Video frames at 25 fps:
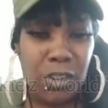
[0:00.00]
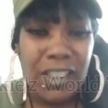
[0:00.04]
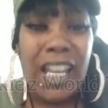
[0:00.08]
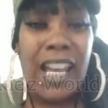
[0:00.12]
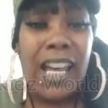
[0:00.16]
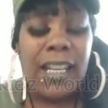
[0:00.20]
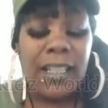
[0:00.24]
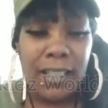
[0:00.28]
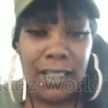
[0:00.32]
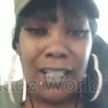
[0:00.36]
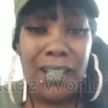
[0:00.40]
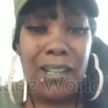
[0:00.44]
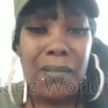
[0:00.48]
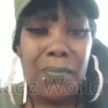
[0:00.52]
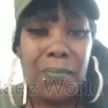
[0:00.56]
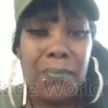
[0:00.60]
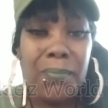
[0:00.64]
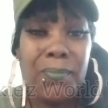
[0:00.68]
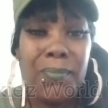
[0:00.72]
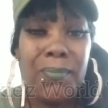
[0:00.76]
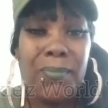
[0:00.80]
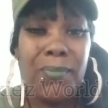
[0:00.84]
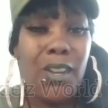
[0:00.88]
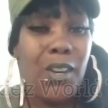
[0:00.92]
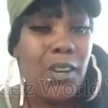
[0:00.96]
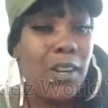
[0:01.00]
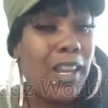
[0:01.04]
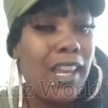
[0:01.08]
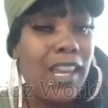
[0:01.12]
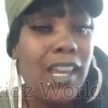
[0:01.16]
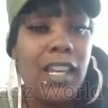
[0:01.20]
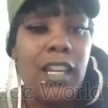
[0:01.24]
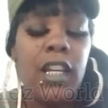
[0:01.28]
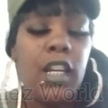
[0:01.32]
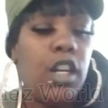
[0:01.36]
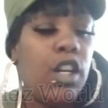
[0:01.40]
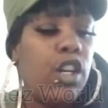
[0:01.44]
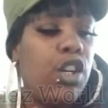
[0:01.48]
side of them. Okay.
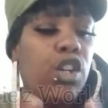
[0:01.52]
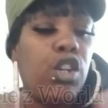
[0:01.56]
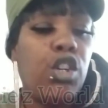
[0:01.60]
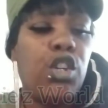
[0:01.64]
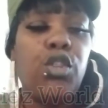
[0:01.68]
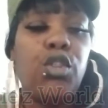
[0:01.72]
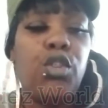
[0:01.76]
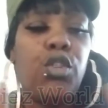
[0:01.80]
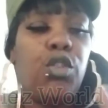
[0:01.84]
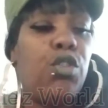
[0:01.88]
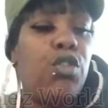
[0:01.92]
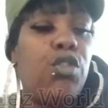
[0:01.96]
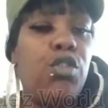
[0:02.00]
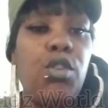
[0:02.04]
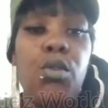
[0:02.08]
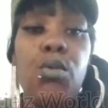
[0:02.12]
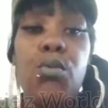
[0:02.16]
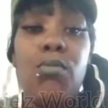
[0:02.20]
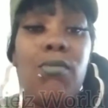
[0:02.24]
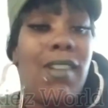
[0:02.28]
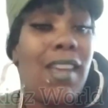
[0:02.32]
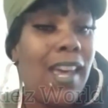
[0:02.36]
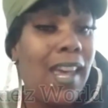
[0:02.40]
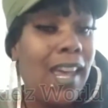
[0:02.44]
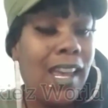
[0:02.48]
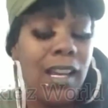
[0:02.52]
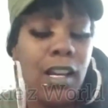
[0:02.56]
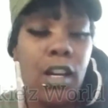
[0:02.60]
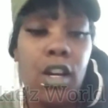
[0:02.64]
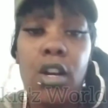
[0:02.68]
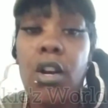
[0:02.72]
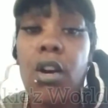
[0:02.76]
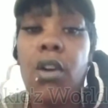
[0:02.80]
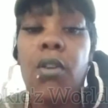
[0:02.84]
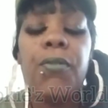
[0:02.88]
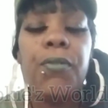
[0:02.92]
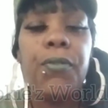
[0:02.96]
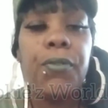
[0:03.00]
Do not
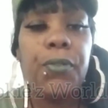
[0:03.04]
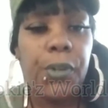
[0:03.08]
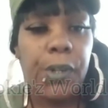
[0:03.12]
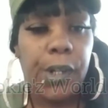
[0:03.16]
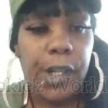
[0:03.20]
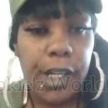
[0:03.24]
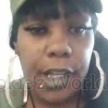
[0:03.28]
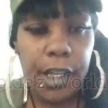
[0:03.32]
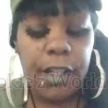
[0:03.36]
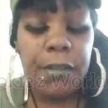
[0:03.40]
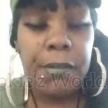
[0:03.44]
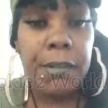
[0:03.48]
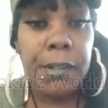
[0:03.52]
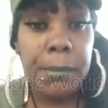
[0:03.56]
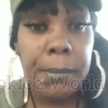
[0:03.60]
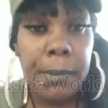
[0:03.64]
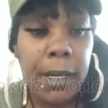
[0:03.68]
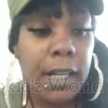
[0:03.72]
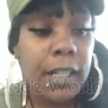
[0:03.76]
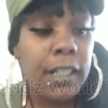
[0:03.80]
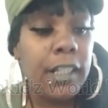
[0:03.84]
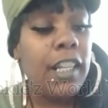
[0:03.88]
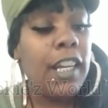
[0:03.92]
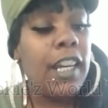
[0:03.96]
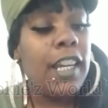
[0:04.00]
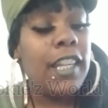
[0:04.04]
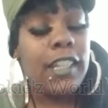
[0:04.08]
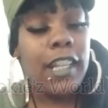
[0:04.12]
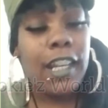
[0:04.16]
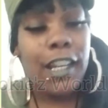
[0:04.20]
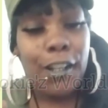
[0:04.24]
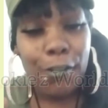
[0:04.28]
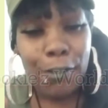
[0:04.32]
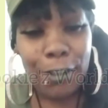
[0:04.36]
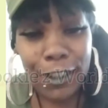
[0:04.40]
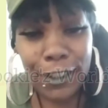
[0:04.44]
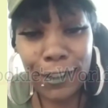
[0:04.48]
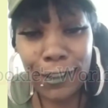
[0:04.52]
go for it, everybody. They
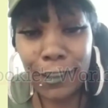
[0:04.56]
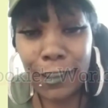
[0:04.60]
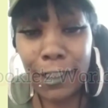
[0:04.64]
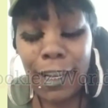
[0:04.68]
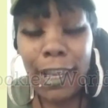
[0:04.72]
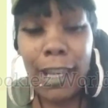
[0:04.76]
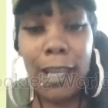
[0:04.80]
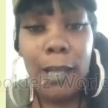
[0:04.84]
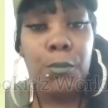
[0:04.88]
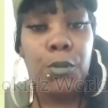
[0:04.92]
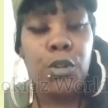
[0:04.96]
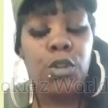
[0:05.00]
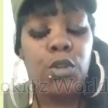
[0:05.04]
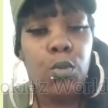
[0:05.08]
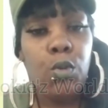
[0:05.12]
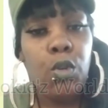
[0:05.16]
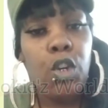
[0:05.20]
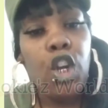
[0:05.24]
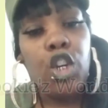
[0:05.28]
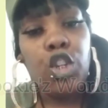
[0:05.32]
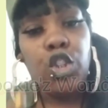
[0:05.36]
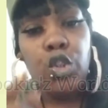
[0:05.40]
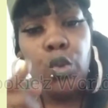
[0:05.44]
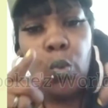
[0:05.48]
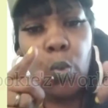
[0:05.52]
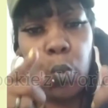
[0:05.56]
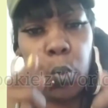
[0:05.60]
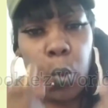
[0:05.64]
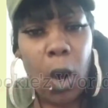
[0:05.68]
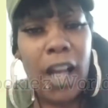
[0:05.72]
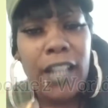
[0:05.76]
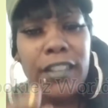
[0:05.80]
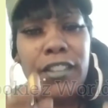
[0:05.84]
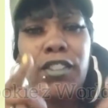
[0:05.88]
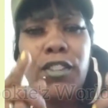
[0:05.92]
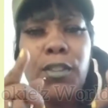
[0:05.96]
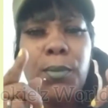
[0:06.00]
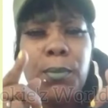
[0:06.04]
already stabbed you. You
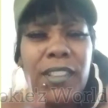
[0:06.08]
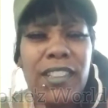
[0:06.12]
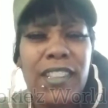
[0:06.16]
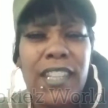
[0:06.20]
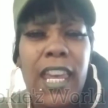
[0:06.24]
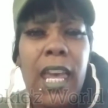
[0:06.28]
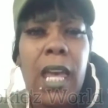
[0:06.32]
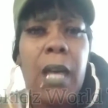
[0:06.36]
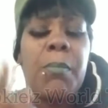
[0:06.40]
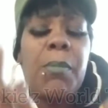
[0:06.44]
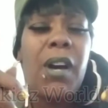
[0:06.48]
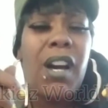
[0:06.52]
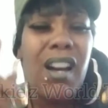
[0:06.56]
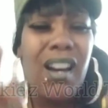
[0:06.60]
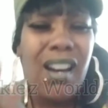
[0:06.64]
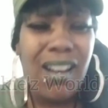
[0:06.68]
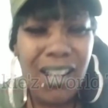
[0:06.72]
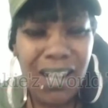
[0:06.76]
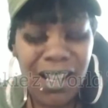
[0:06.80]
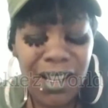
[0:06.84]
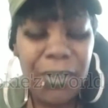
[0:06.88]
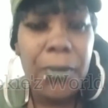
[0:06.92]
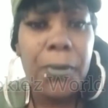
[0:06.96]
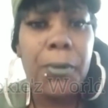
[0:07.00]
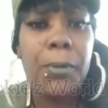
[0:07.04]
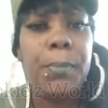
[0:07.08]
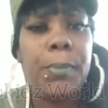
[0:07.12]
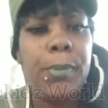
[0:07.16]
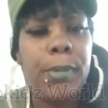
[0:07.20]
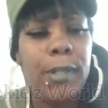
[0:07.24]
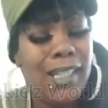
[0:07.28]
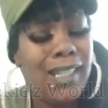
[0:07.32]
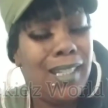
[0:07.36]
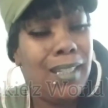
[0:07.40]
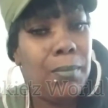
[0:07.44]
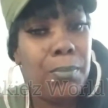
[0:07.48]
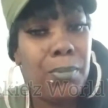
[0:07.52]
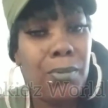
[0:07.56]
watch them stab other
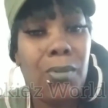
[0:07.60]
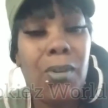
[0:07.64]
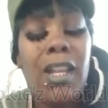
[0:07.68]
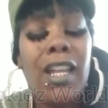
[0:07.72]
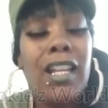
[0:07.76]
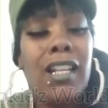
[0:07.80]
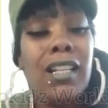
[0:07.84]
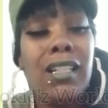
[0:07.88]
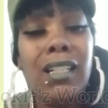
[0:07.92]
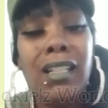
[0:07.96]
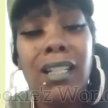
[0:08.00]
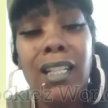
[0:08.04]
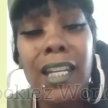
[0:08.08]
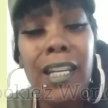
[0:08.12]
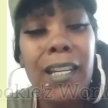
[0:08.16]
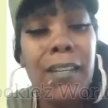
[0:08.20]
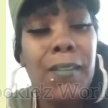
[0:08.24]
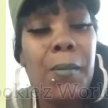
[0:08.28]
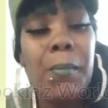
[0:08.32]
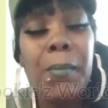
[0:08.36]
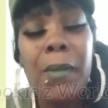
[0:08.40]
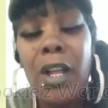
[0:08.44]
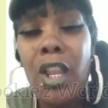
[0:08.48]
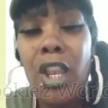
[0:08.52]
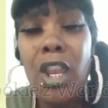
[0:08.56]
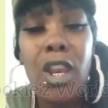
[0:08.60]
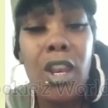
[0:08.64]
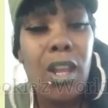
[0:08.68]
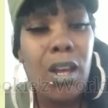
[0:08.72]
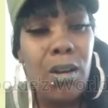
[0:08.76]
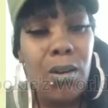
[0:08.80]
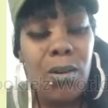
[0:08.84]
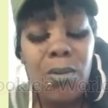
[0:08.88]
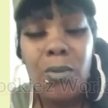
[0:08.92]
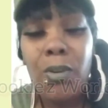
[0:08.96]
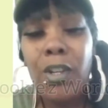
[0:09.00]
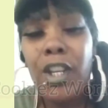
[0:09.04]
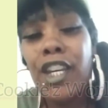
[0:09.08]
people. Leave them
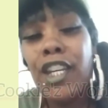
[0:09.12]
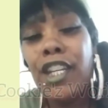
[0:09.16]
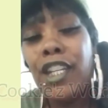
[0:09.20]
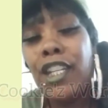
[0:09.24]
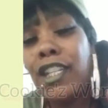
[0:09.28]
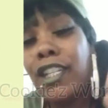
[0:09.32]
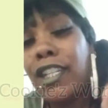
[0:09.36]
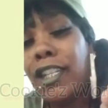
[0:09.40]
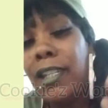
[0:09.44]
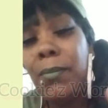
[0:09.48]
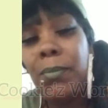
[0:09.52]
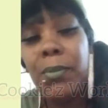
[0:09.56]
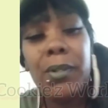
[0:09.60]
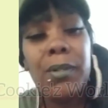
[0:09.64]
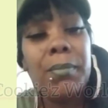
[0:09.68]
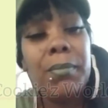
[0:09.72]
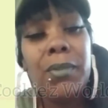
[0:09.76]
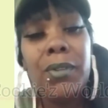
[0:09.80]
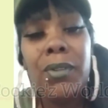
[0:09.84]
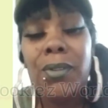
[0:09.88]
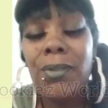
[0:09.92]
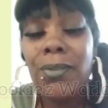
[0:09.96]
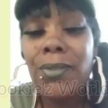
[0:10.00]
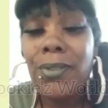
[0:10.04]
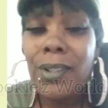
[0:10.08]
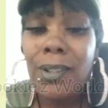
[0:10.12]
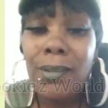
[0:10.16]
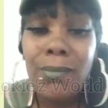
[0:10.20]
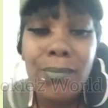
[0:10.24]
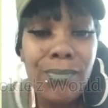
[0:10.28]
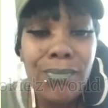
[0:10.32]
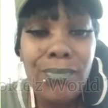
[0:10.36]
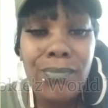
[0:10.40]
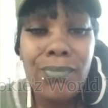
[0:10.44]
alone. Keep it moving.